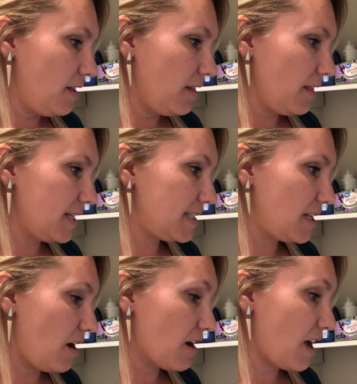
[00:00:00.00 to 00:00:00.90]
let's
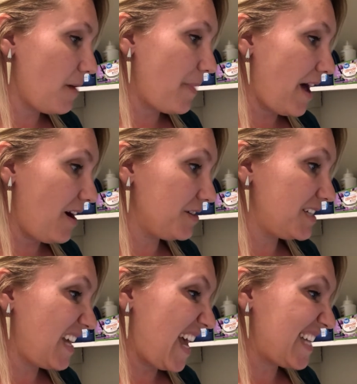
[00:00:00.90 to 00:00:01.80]
talk
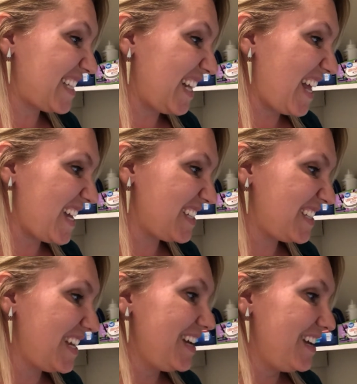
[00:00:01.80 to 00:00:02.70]
about SLS,
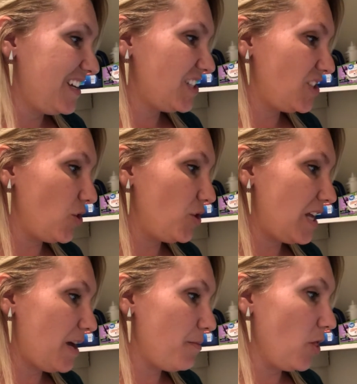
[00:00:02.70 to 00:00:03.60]

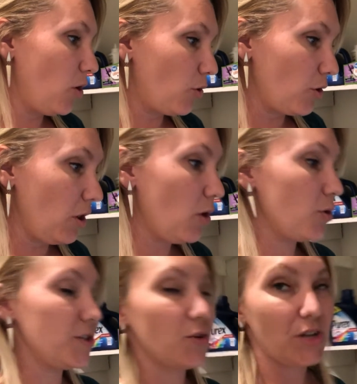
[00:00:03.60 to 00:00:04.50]
sodium lauryl
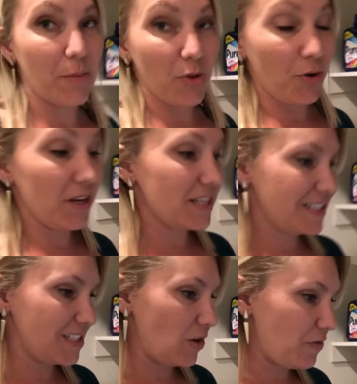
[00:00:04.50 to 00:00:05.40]
or sodium lauryl
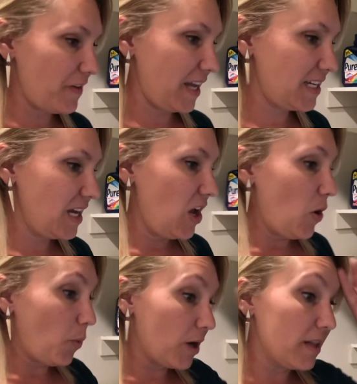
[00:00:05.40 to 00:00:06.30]
sulfate,
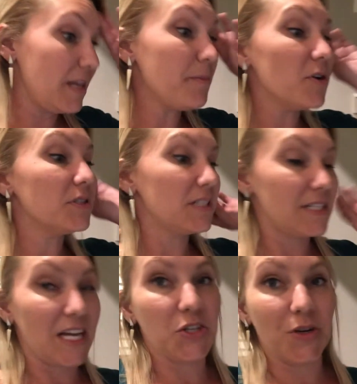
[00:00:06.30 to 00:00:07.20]
one of the most
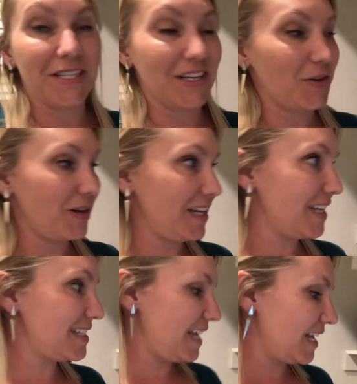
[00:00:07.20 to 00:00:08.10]
dangerous
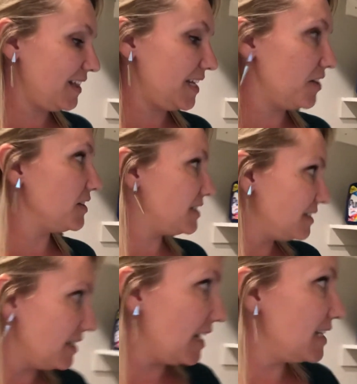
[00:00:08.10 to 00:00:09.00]
ingredients in cleaners.
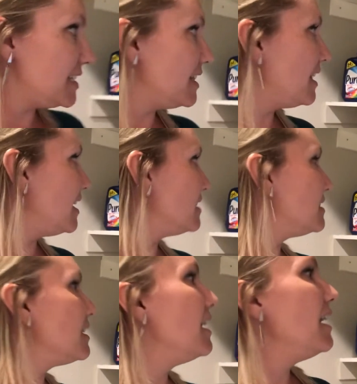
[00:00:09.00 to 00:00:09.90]
It's in this.
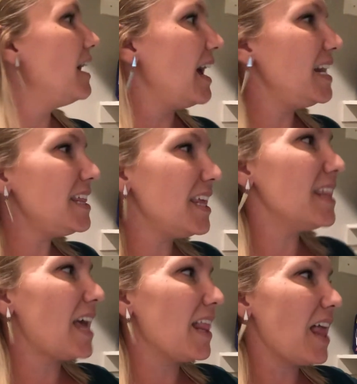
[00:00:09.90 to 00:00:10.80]
anything
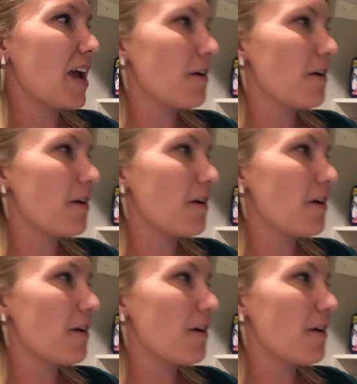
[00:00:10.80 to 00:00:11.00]
that like